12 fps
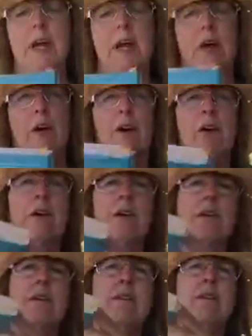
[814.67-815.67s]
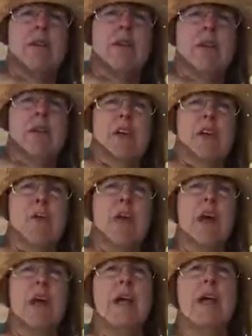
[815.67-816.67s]
now. You can tell
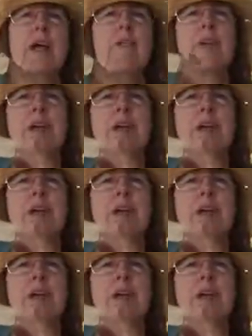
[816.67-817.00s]
where I am